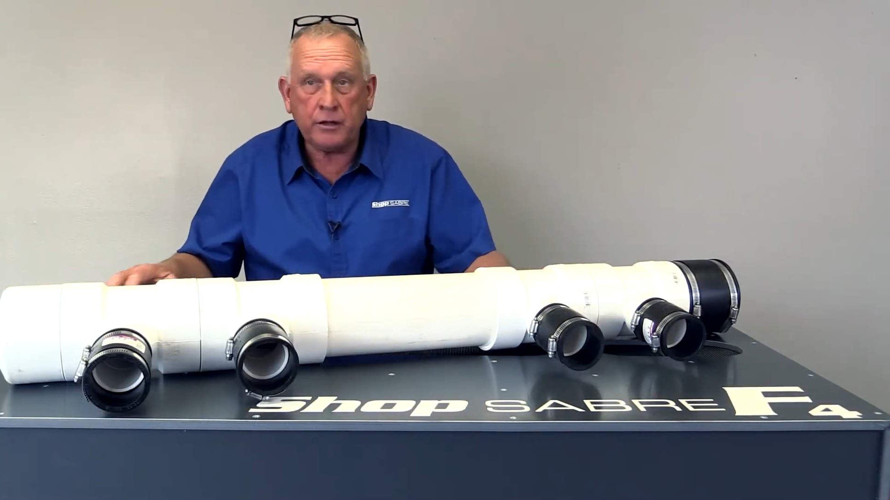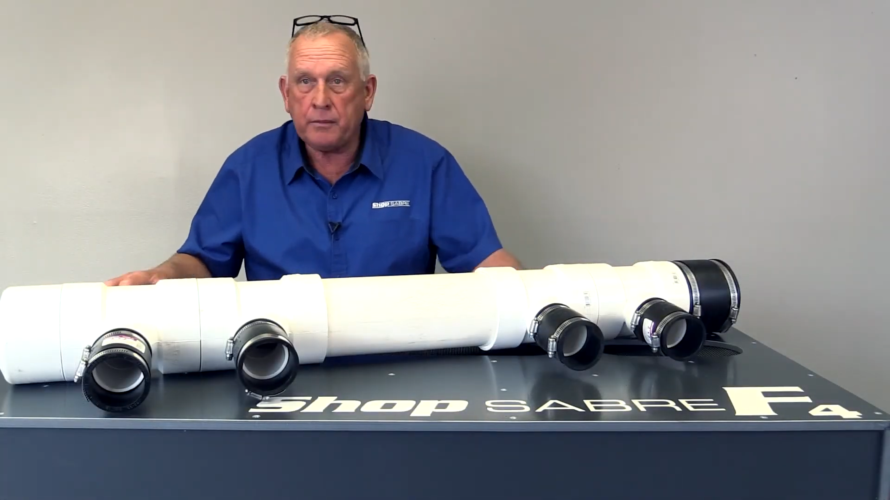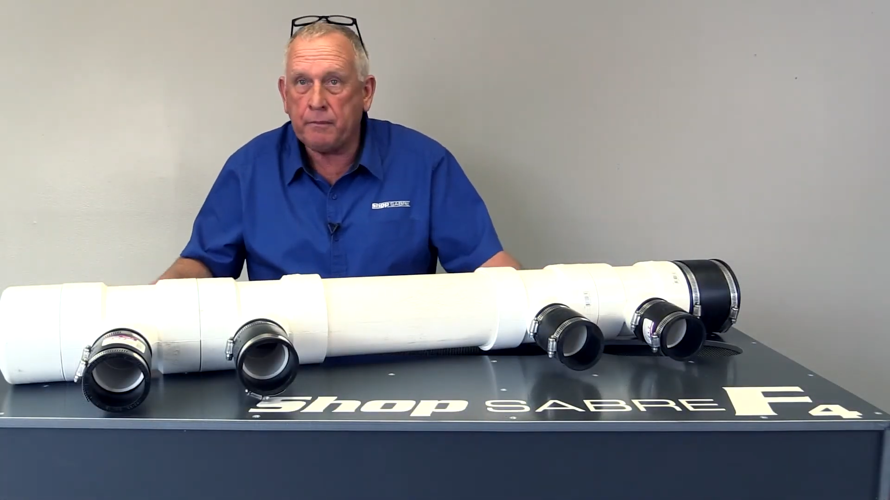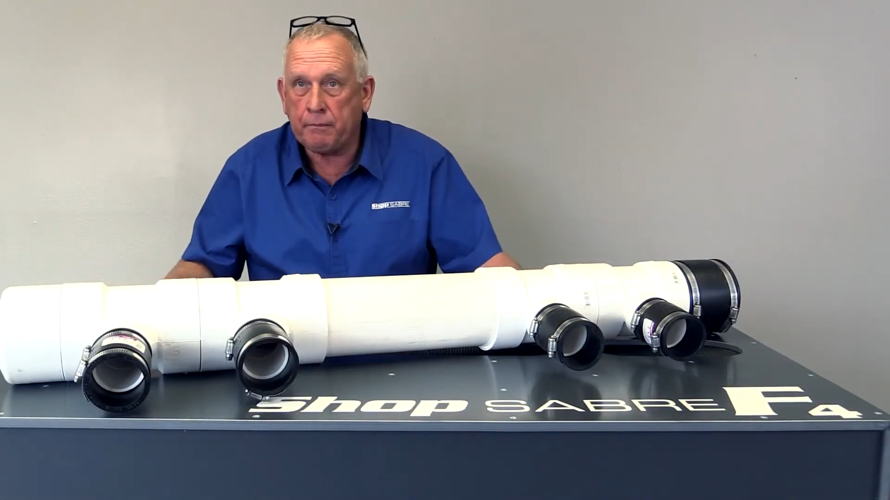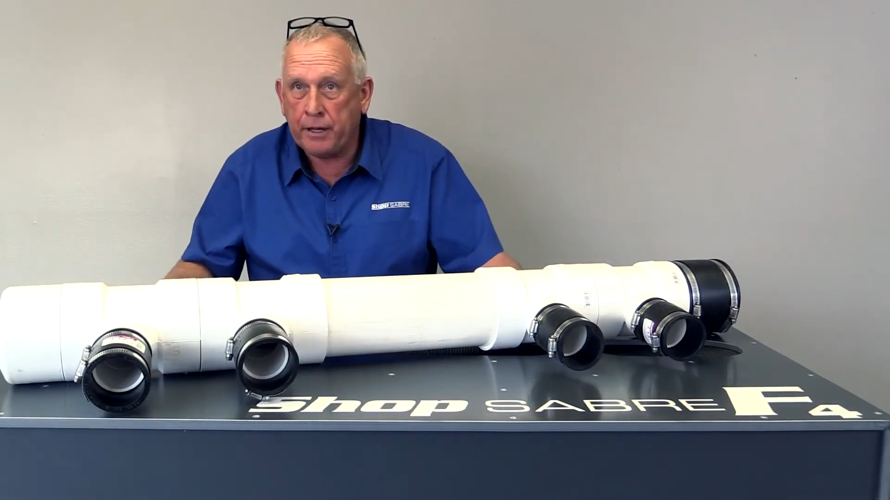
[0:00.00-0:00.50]
of
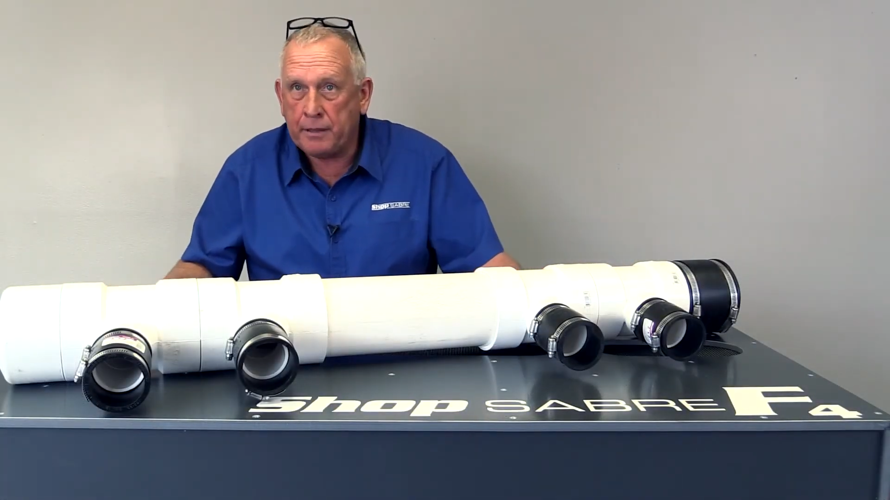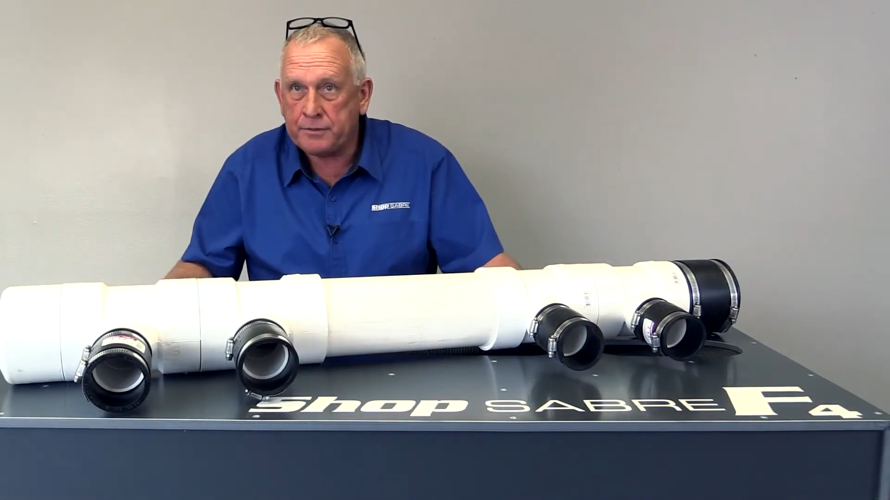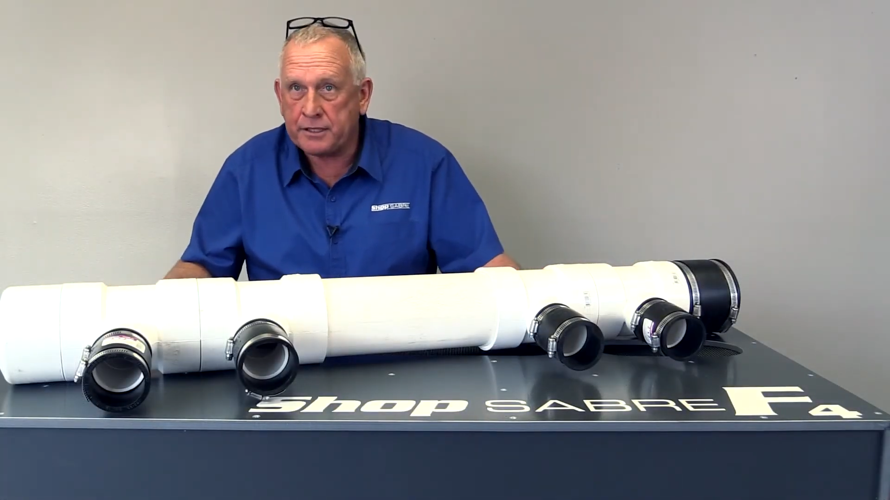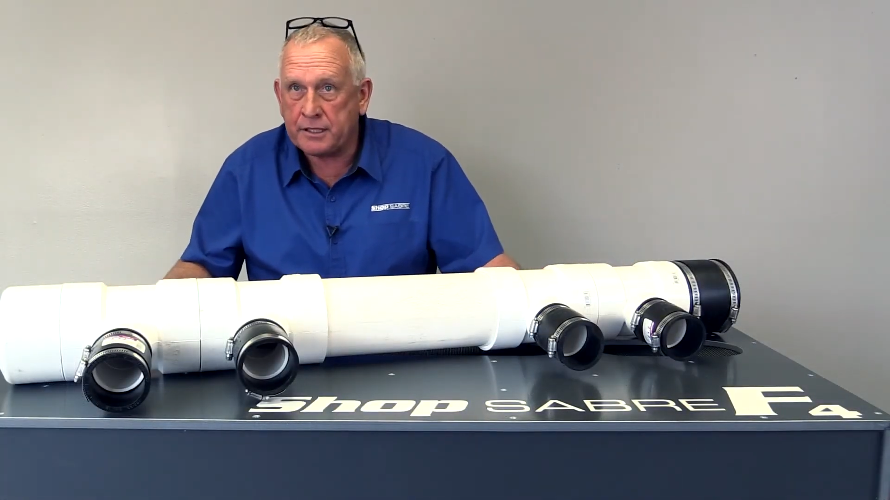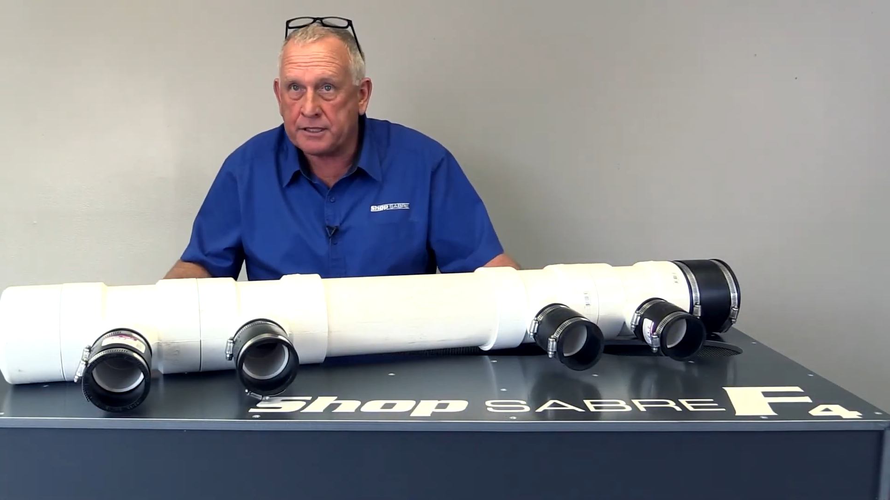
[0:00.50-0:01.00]
the
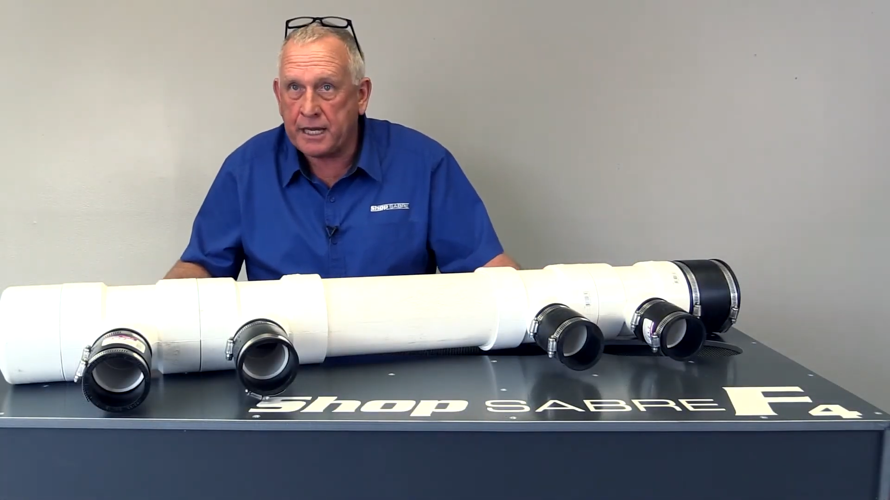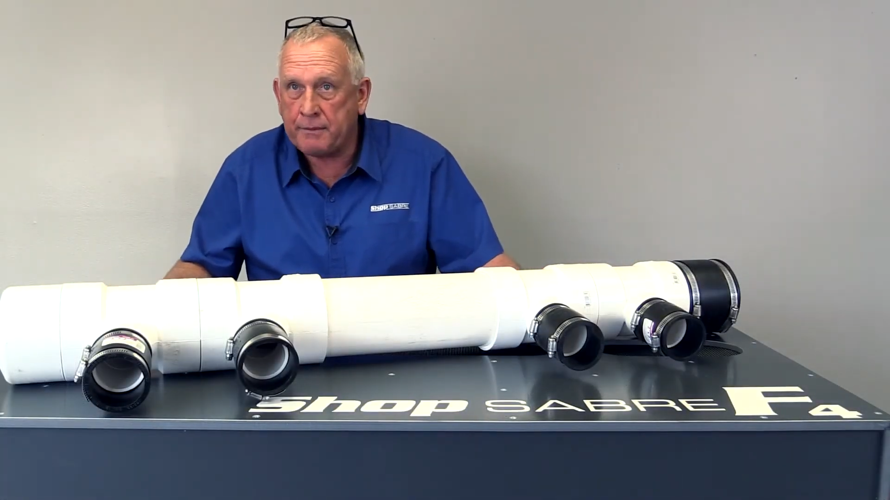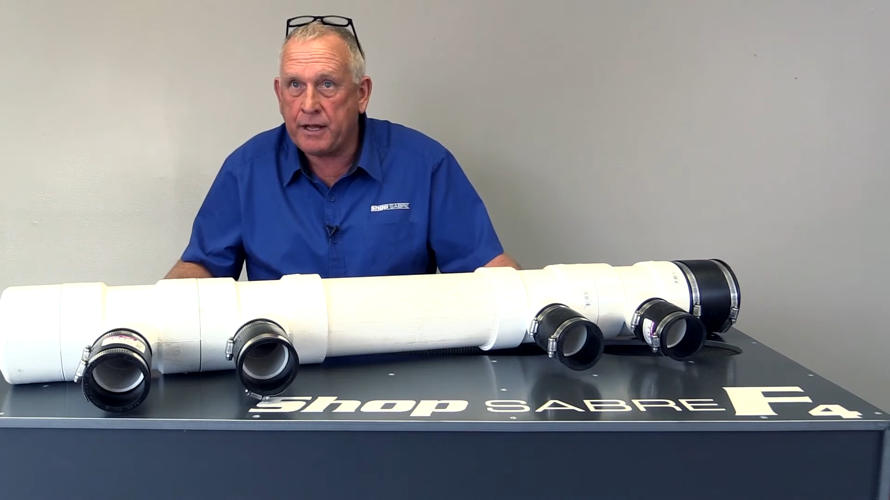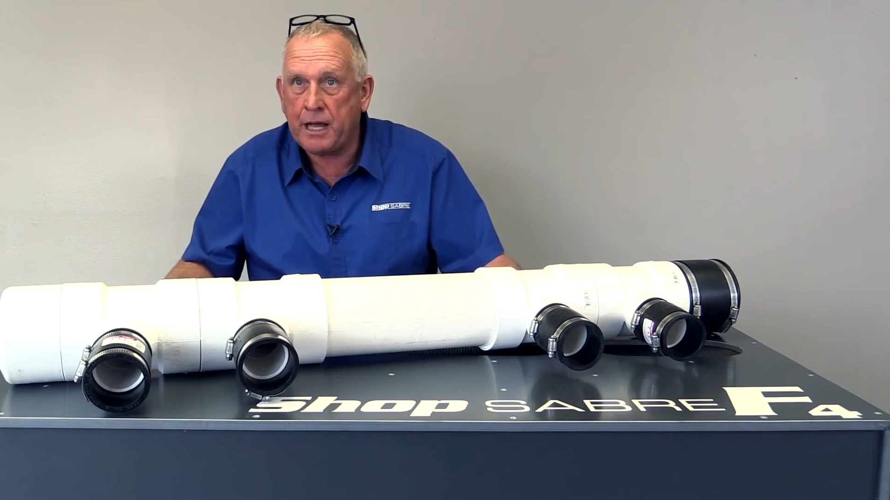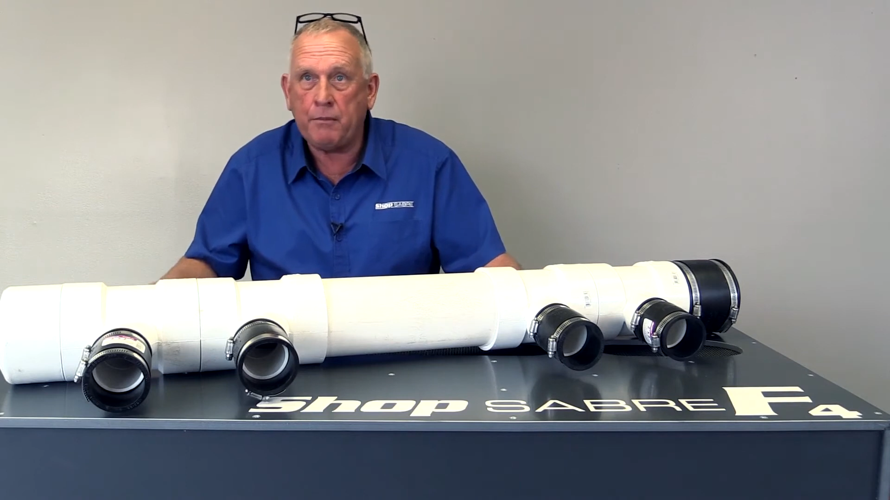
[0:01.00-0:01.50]
pumps at the
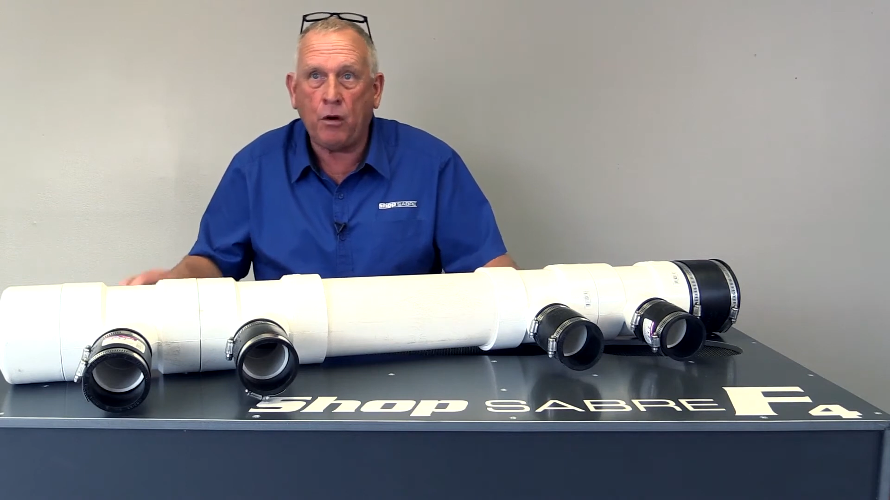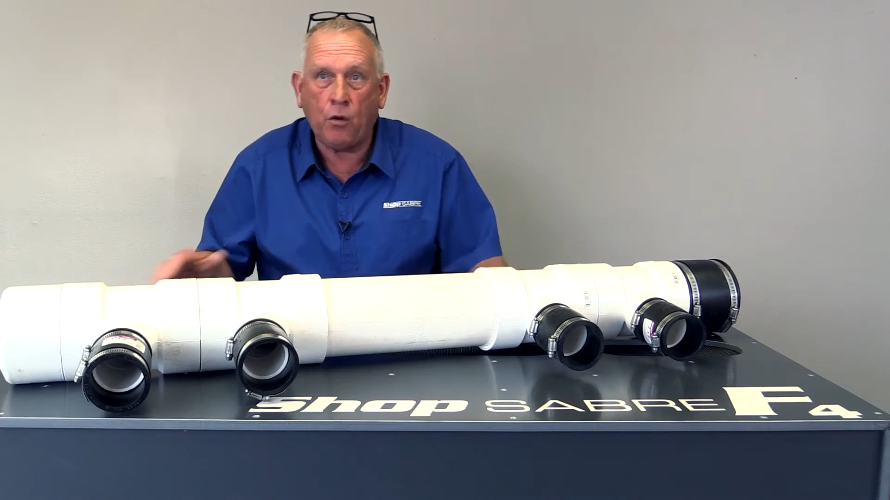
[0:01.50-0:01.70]
same time